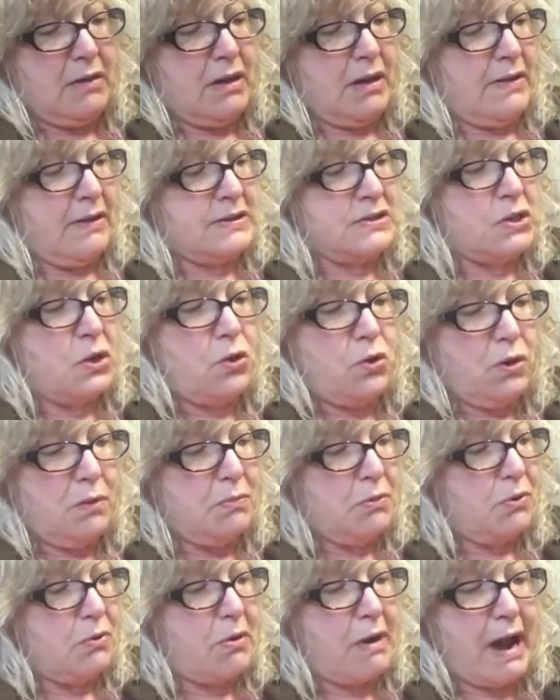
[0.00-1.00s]
This
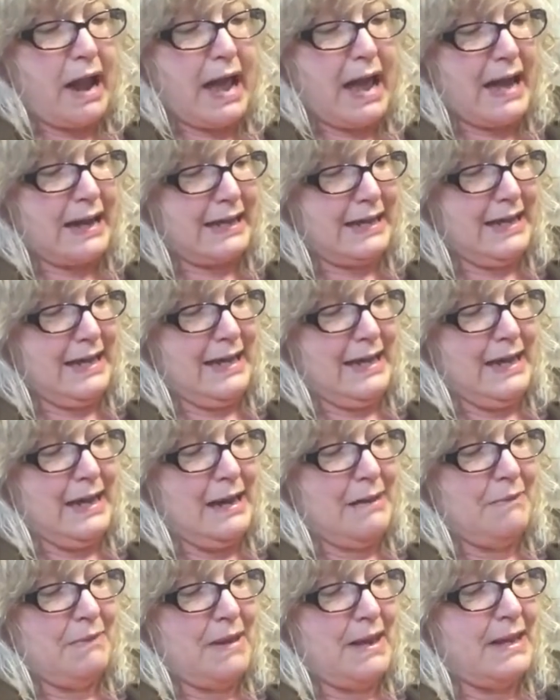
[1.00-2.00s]
horrible racket.
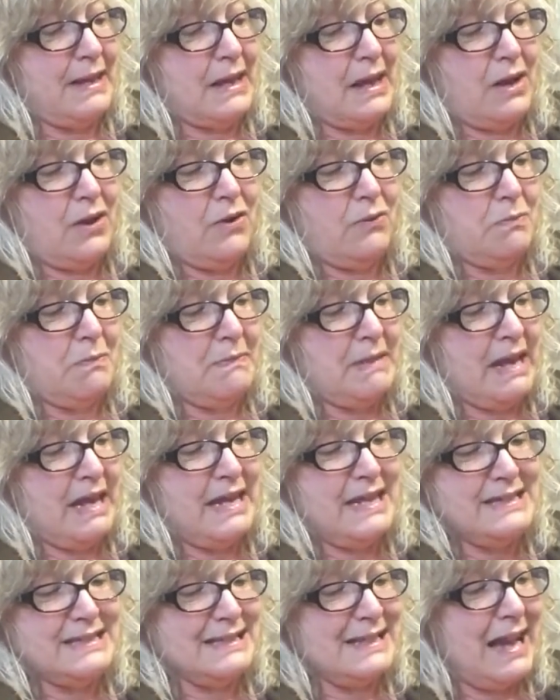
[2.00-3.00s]
I'm like, oh,
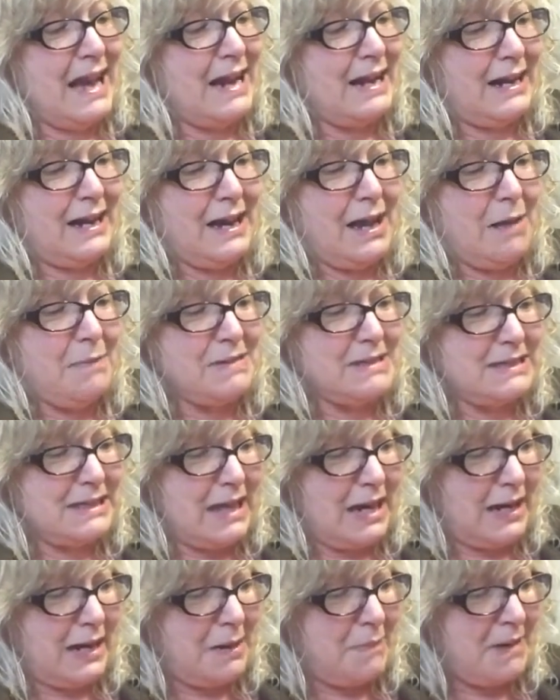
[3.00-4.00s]
he's got to come. He's
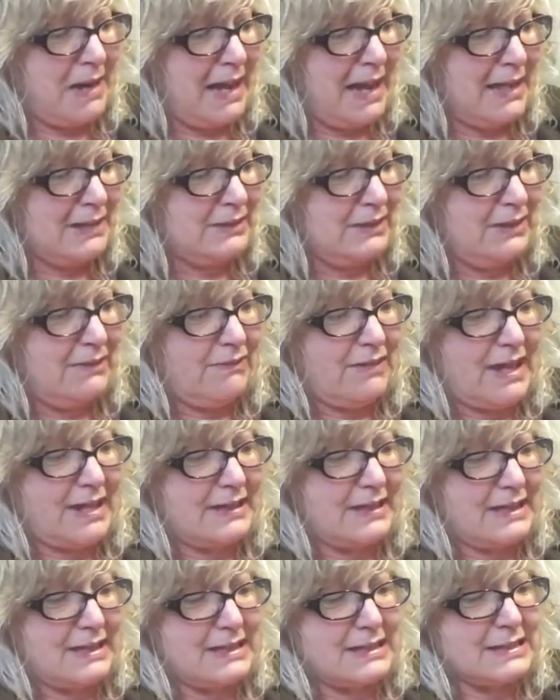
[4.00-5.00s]
got to come. I can't live
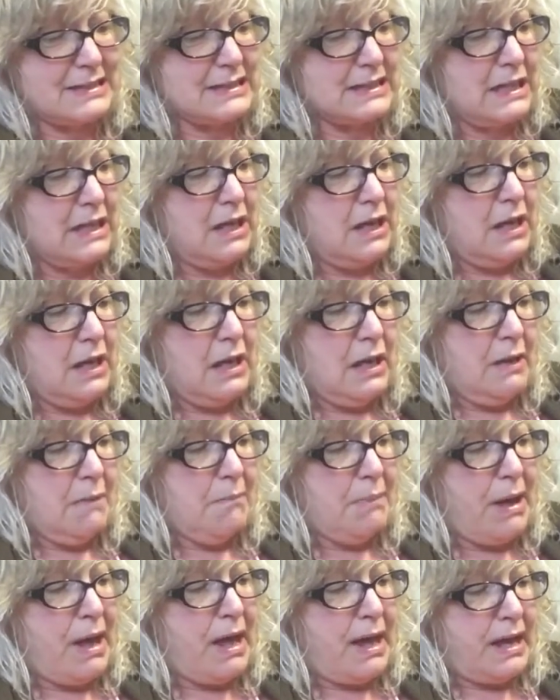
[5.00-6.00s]
like this.
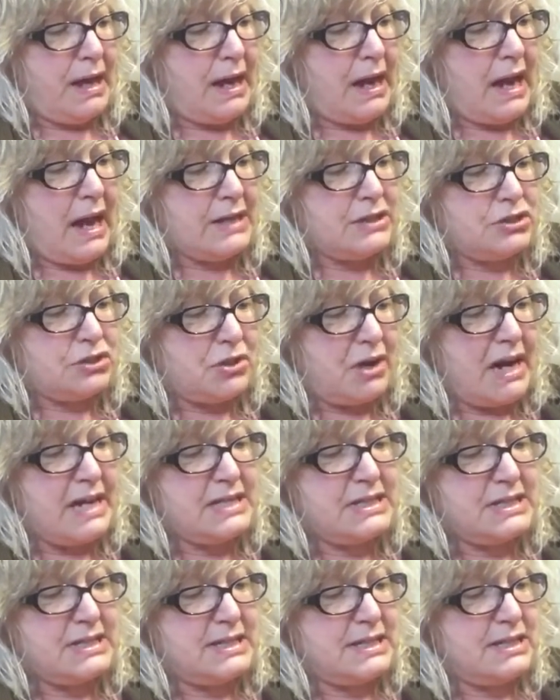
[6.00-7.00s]
But I
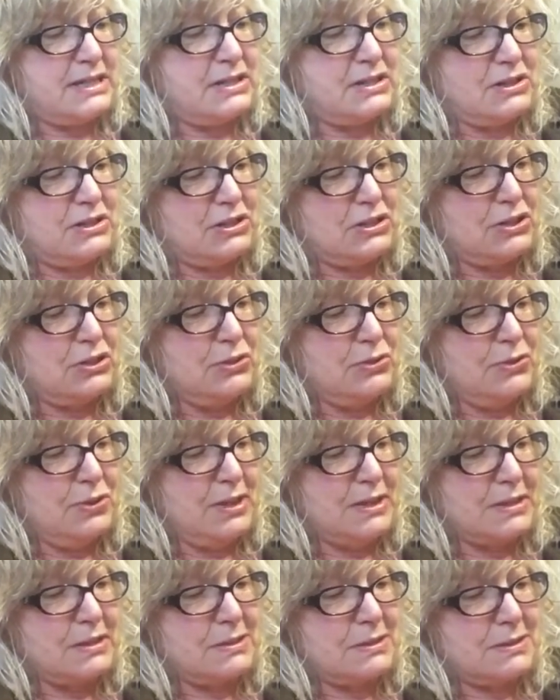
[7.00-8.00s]
traced it to
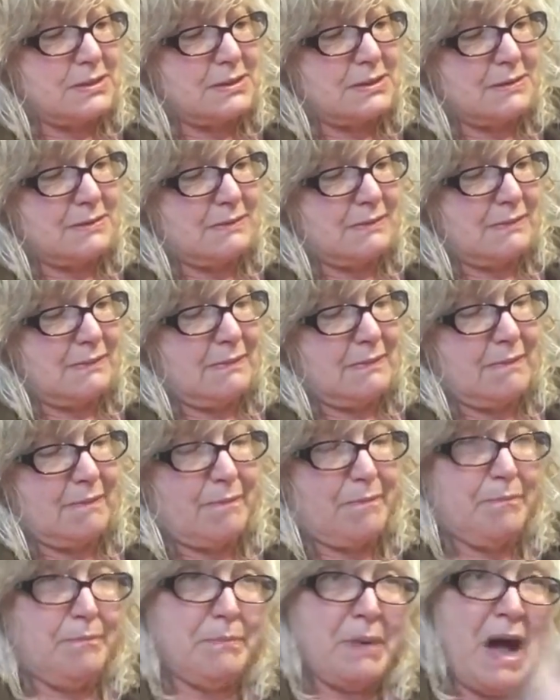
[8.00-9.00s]
this
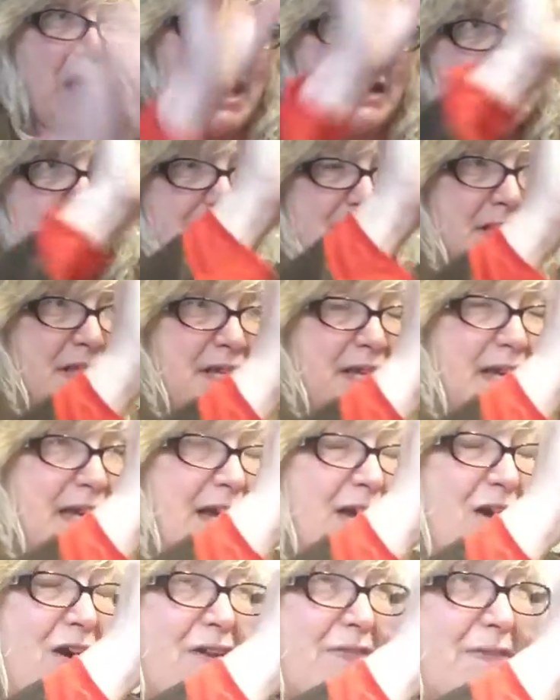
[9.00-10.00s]
box
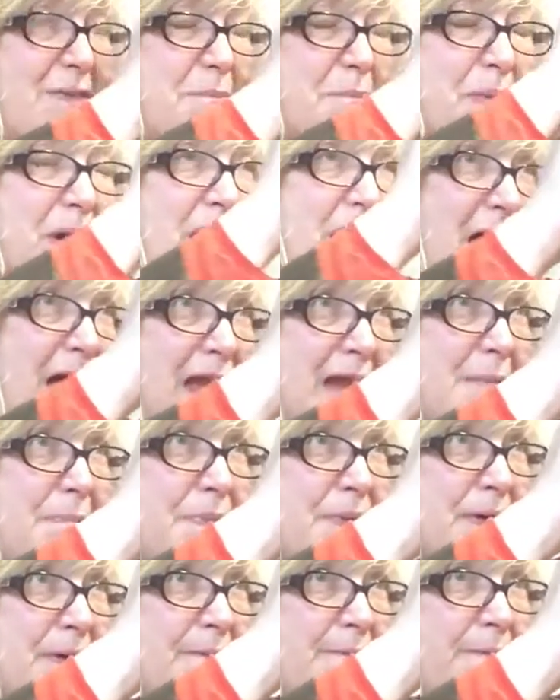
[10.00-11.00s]
thing on the
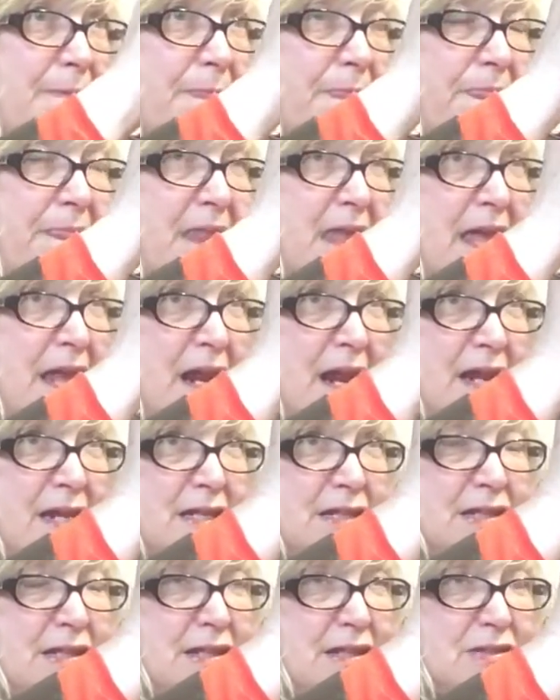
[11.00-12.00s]
pipe. And
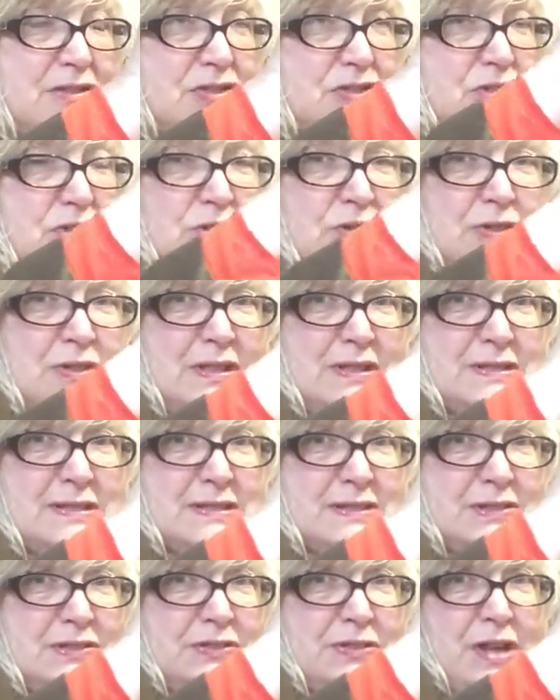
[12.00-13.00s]
I turned
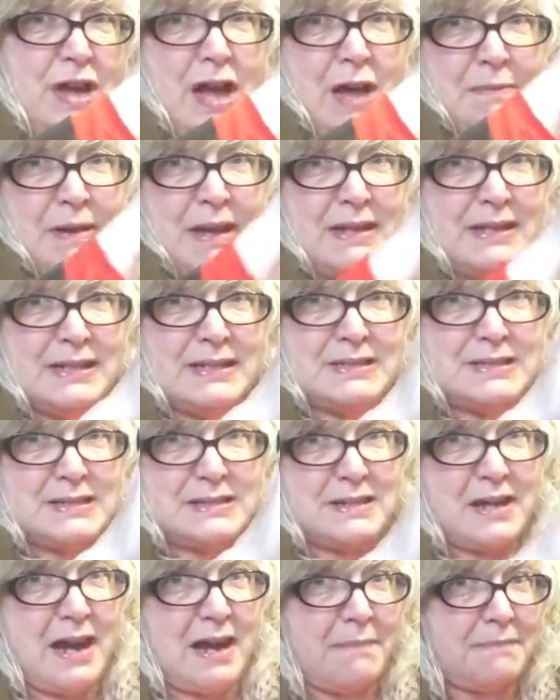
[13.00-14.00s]
this little knob and it
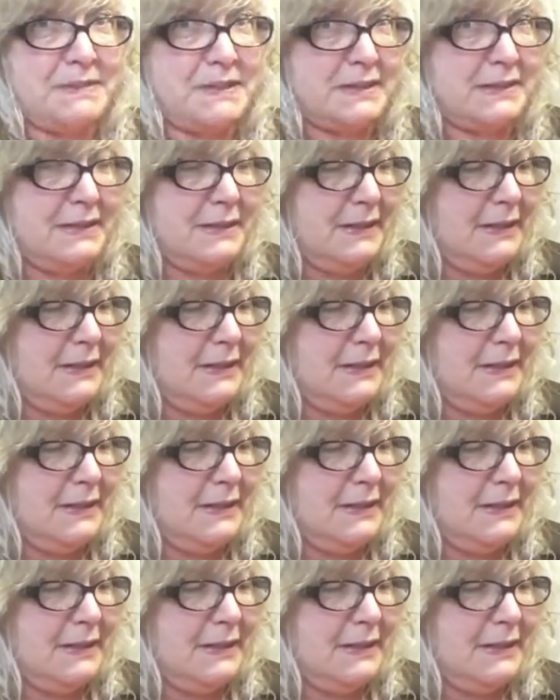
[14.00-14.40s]
stopped.